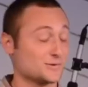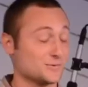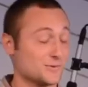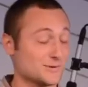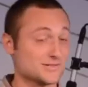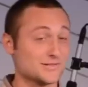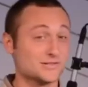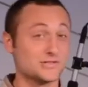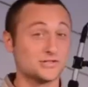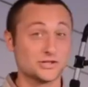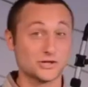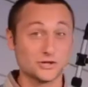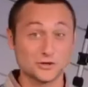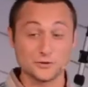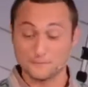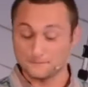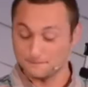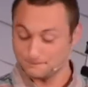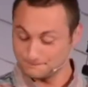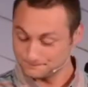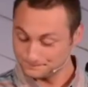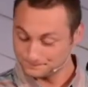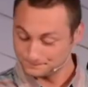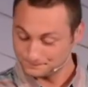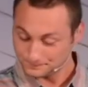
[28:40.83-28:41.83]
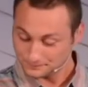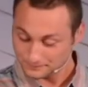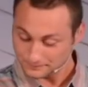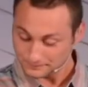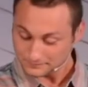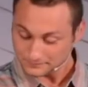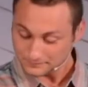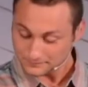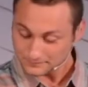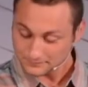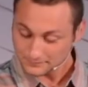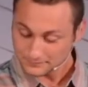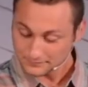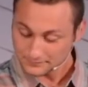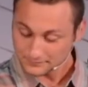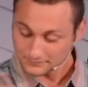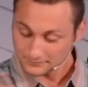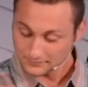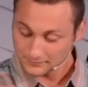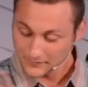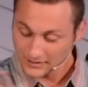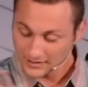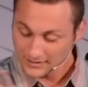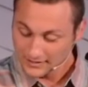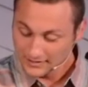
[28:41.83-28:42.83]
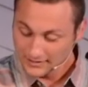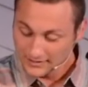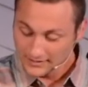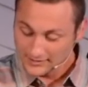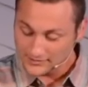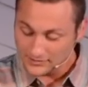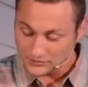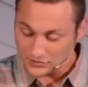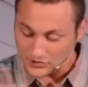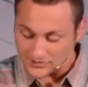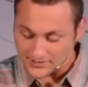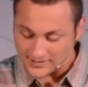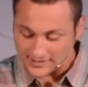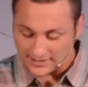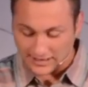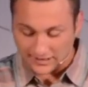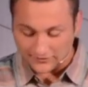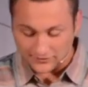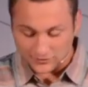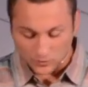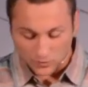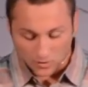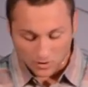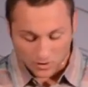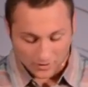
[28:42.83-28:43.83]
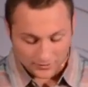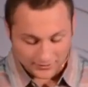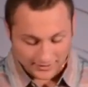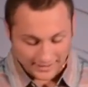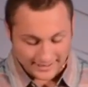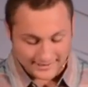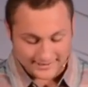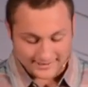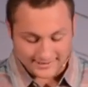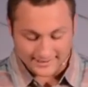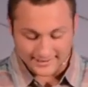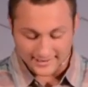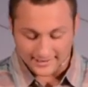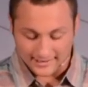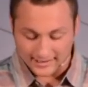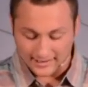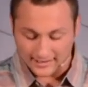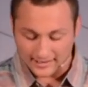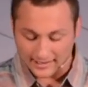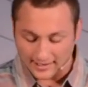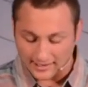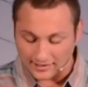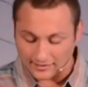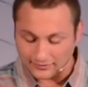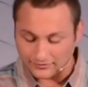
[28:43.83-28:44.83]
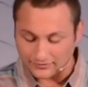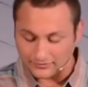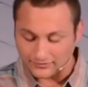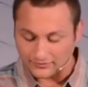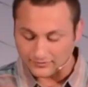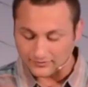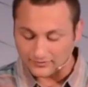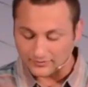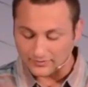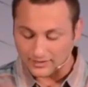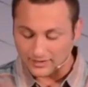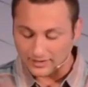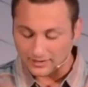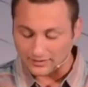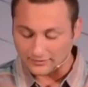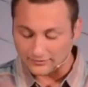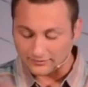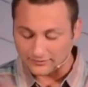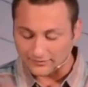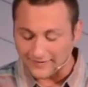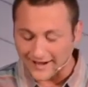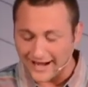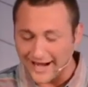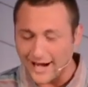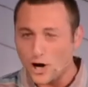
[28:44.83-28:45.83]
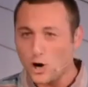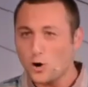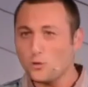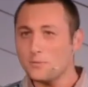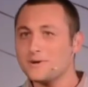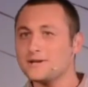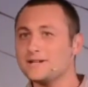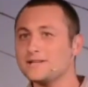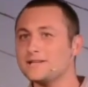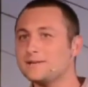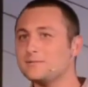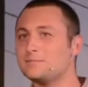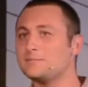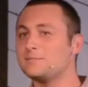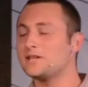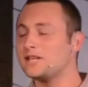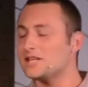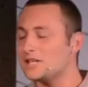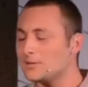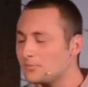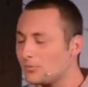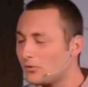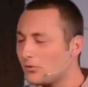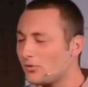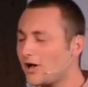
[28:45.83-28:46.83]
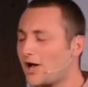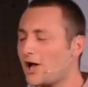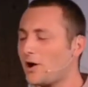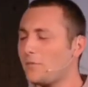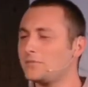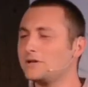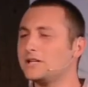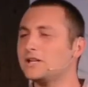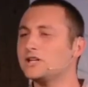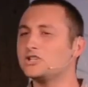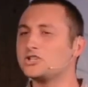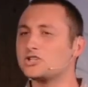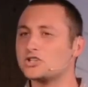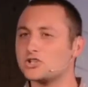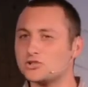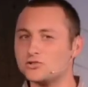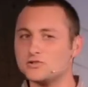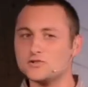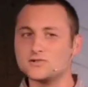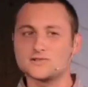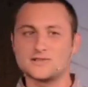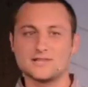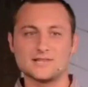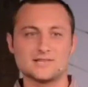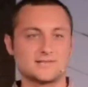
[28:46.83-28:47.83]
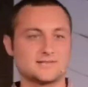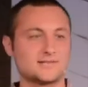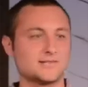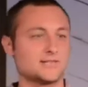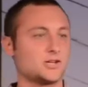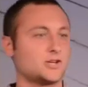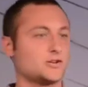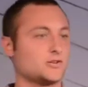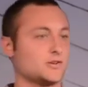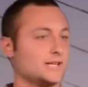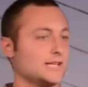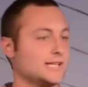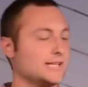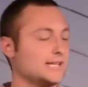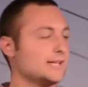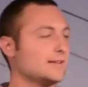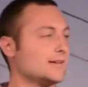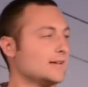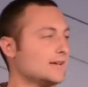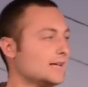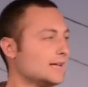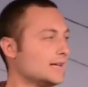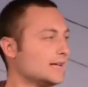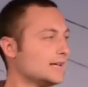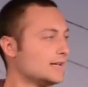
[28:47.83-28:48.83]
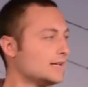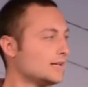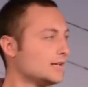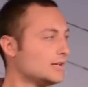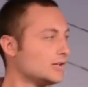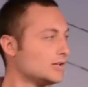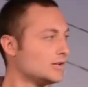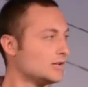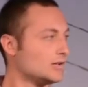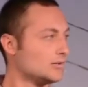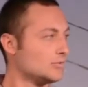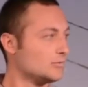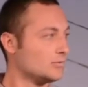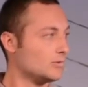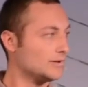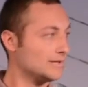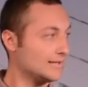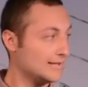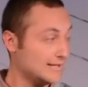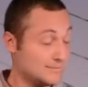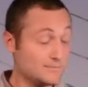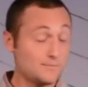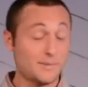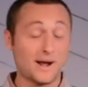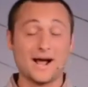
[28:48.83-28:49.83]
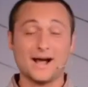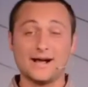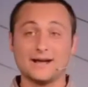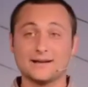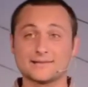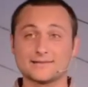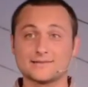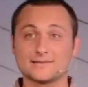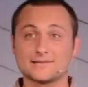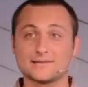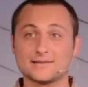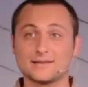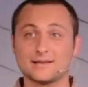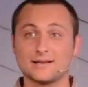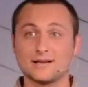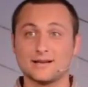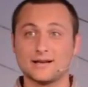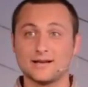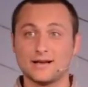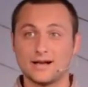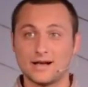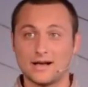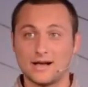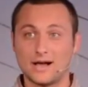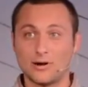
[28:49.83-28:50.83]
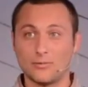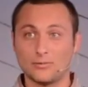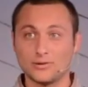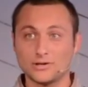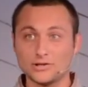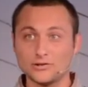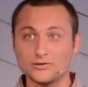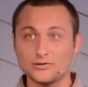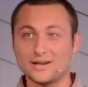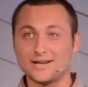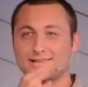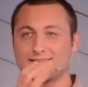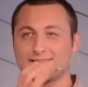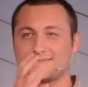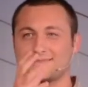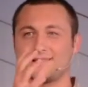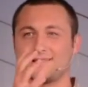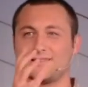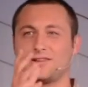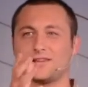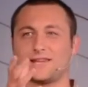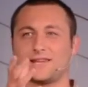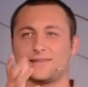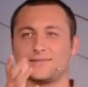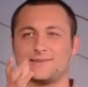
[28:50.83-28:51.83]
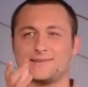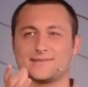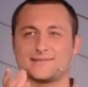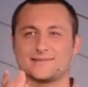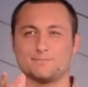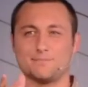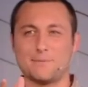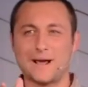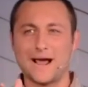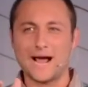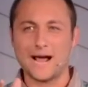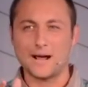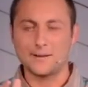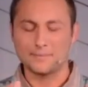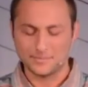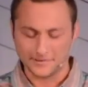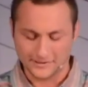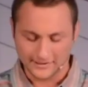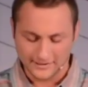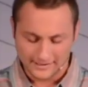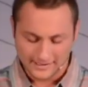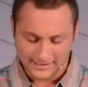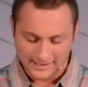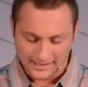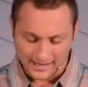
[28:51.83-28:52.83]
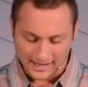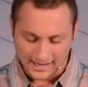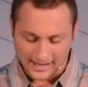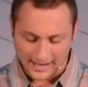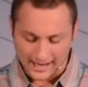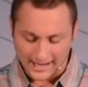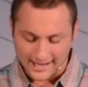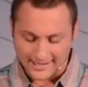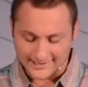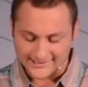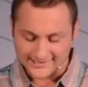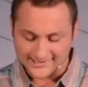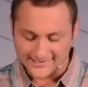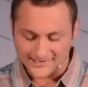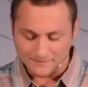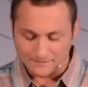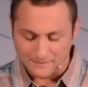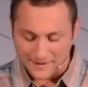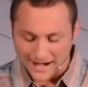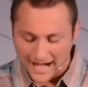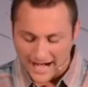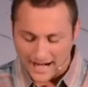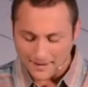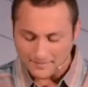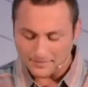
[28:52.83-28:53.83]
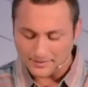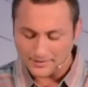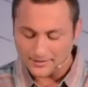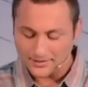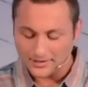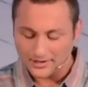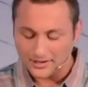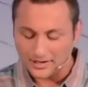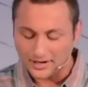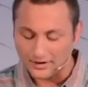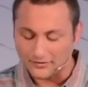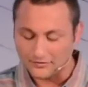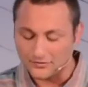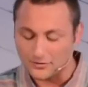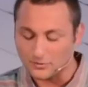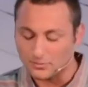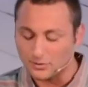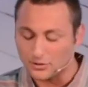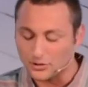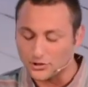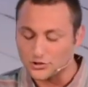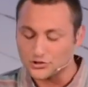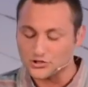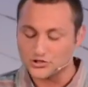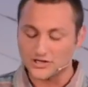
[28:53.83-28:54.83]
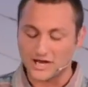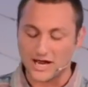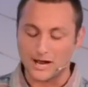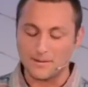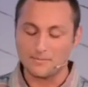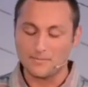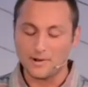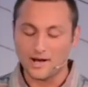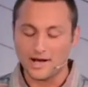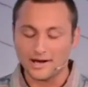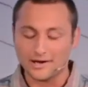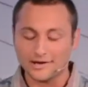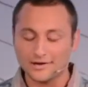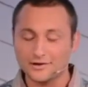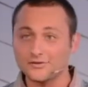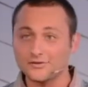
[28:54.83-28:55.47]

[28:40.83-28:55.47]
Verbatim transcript: was a Jew. So, just to give you all an idea of, of how many people, how many Jews this decree would impact, I want you guys to look at this map. Uh, it's a map of the Persian Empire